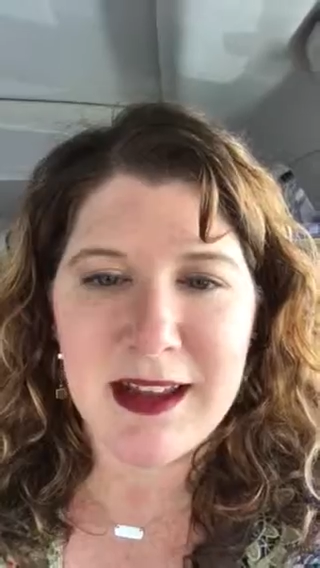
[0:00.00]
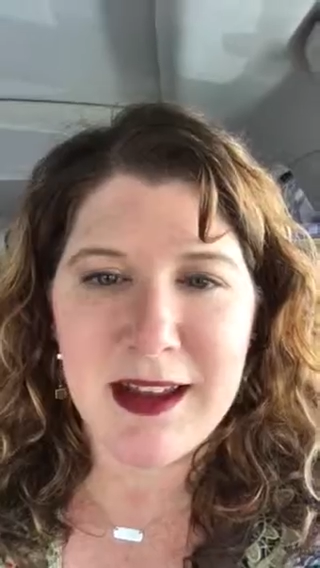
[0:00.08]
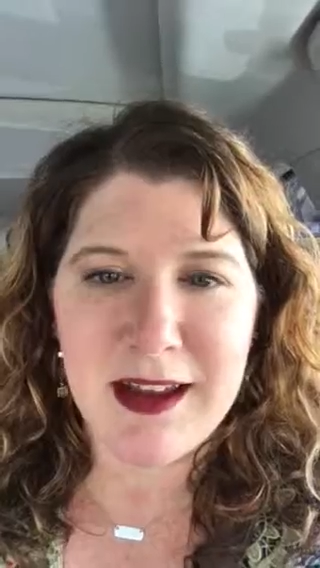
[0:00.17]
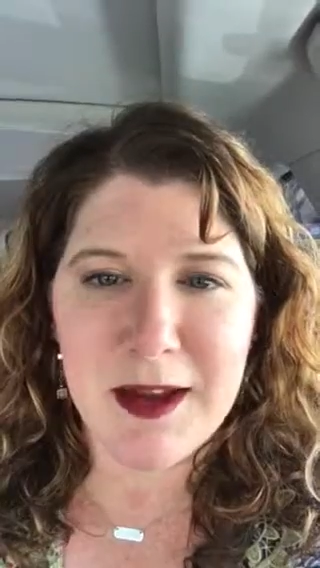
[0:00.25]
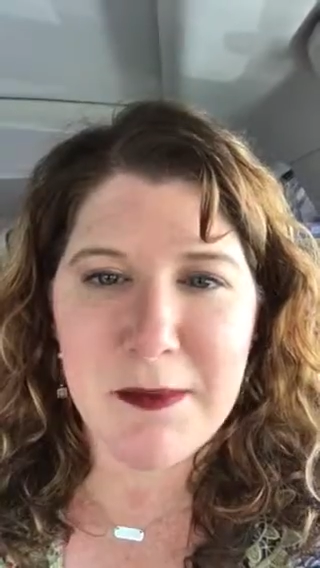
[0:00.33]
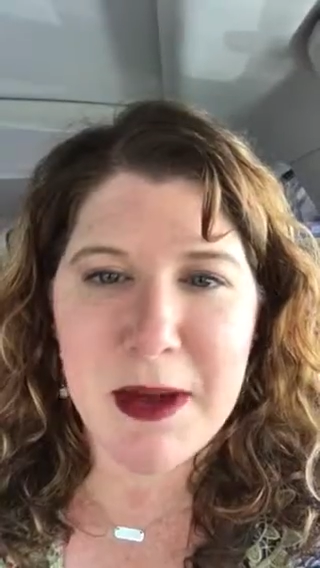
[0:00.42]

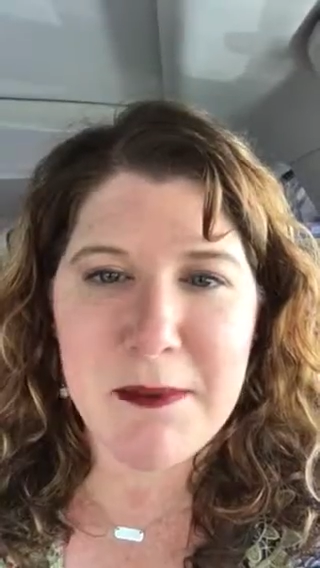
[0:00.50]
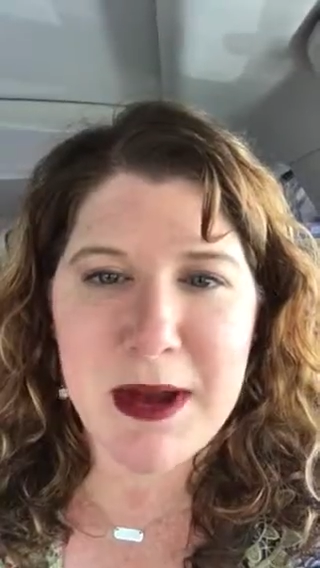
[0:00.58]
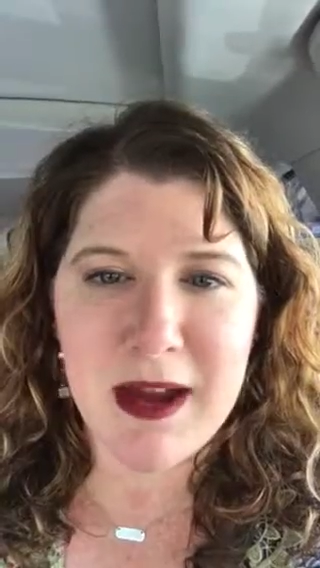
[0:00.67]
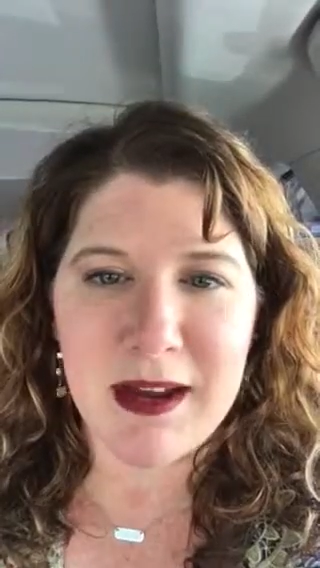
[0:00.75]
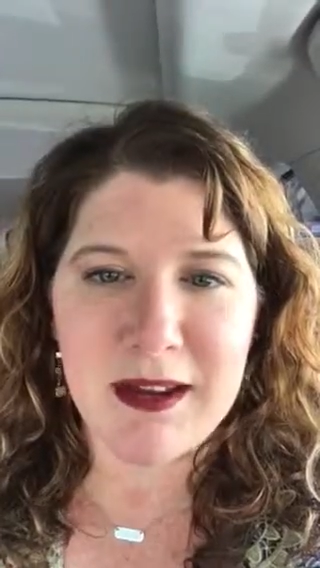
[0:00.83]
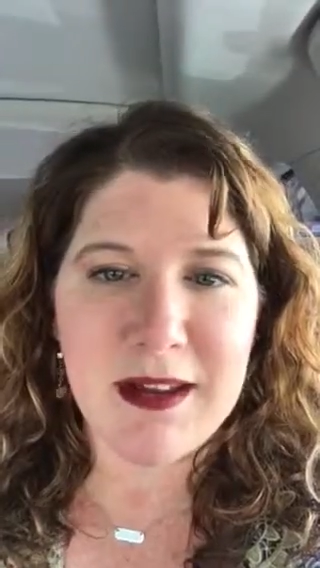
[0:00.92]

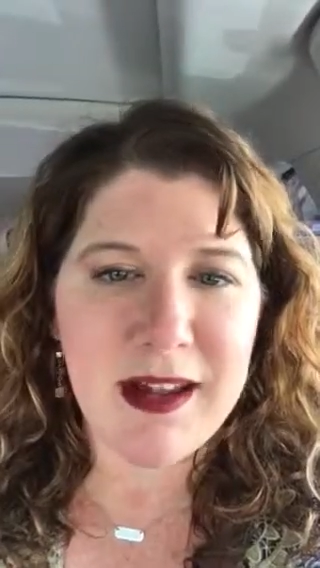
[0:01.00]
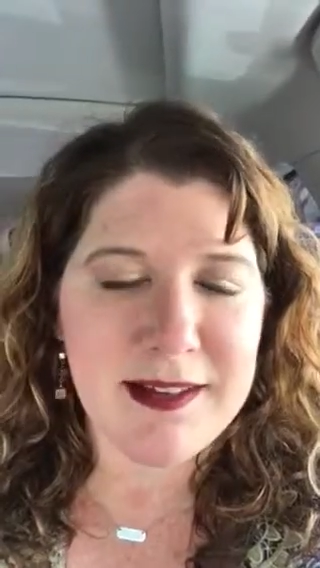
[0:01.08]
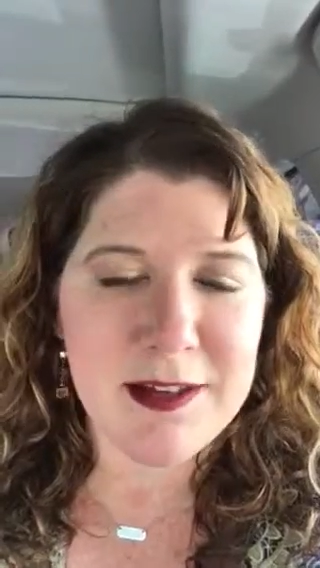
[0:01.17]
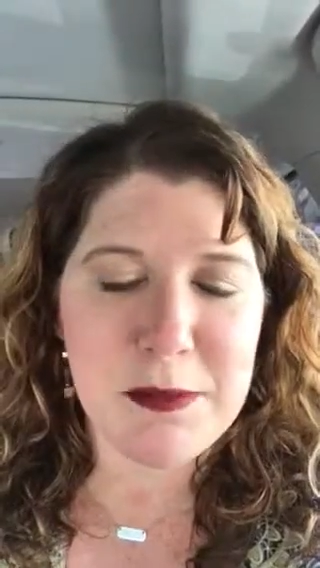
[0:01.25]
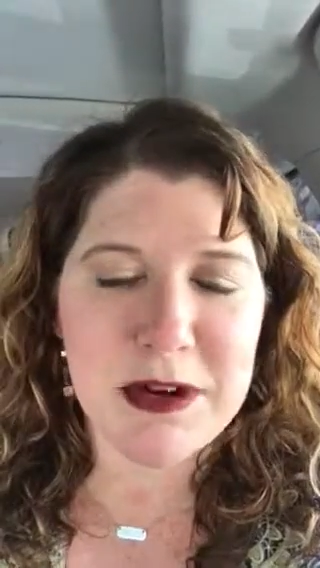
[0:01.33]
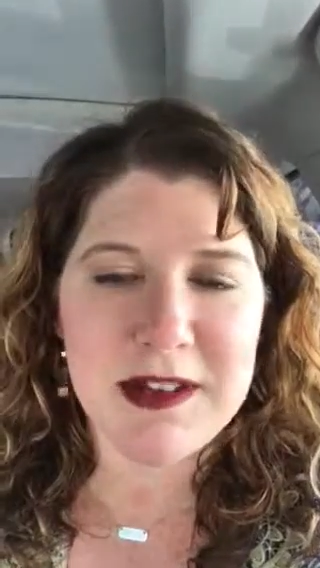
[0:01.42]
among
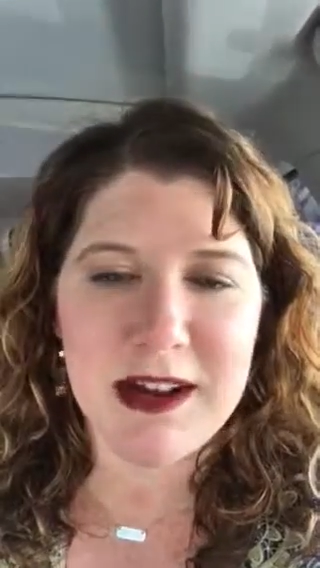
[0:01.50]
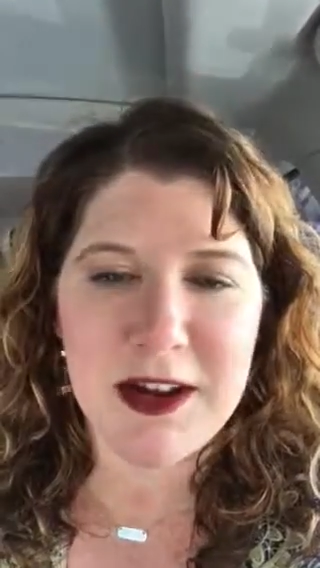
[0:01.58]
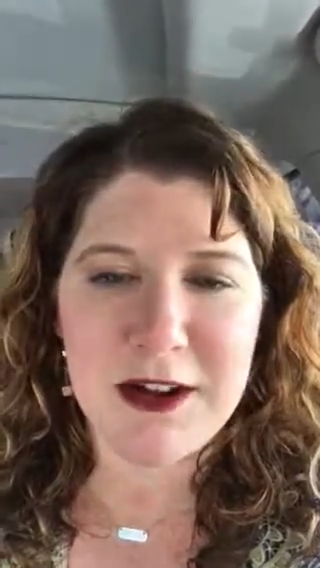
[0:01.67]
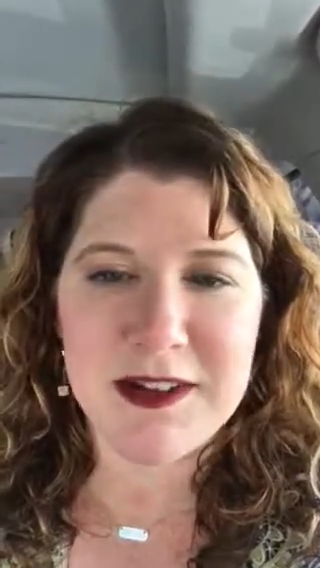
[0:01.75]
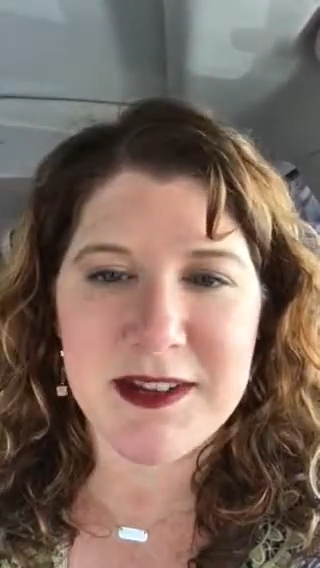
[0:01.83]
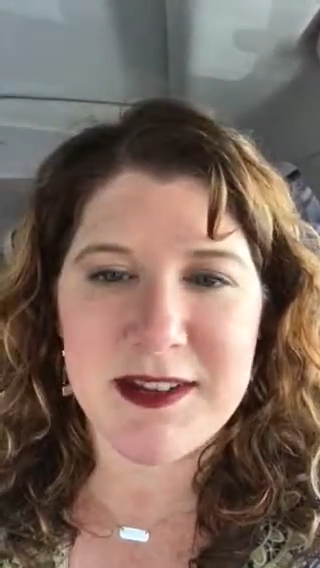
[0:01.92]
customers and
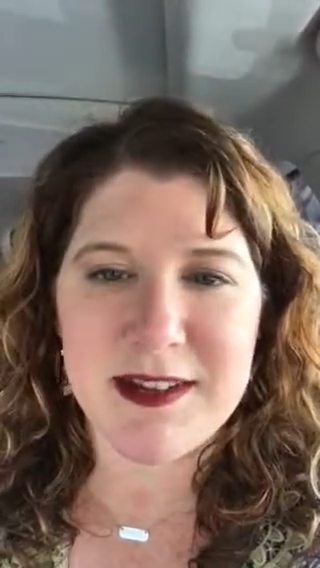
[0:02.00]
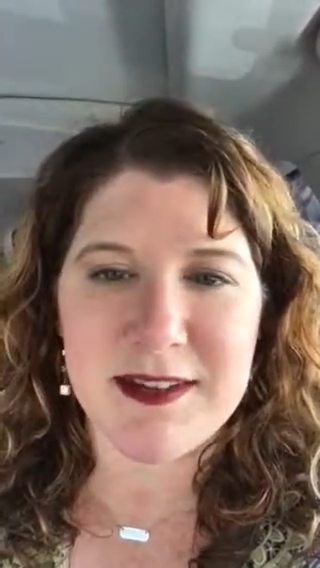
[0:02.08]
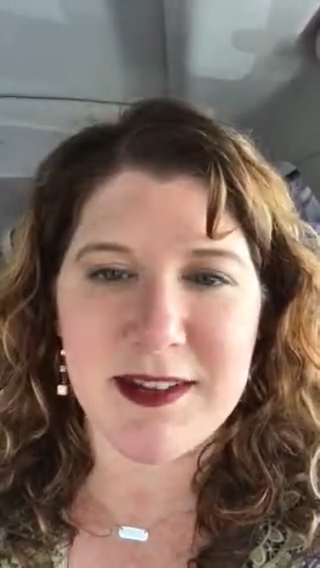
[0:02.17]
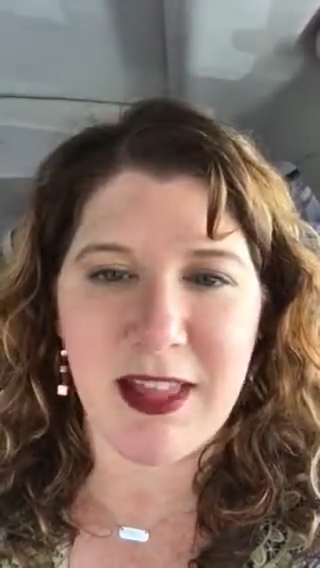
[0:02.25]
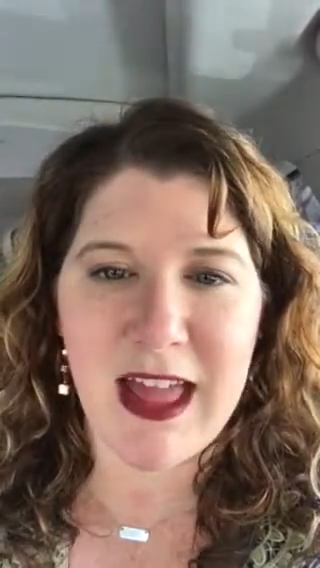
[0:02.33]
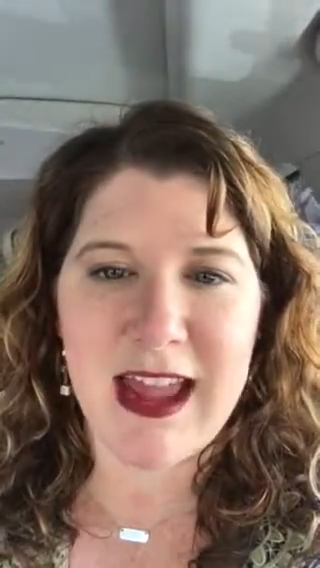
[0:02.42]

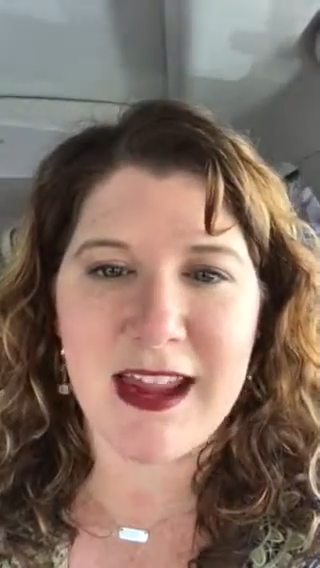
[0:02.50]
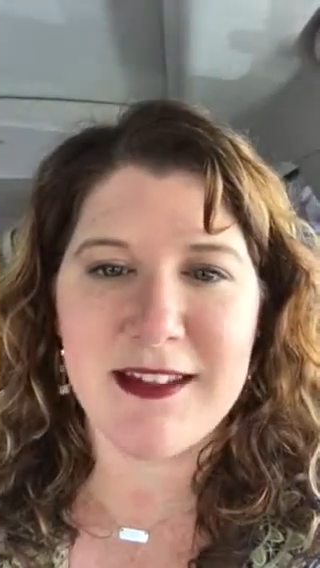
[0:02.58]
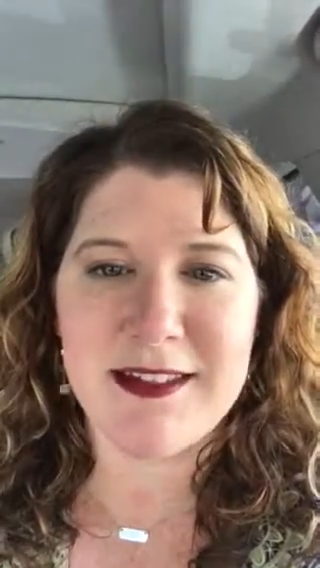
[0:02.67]
hostesses alike.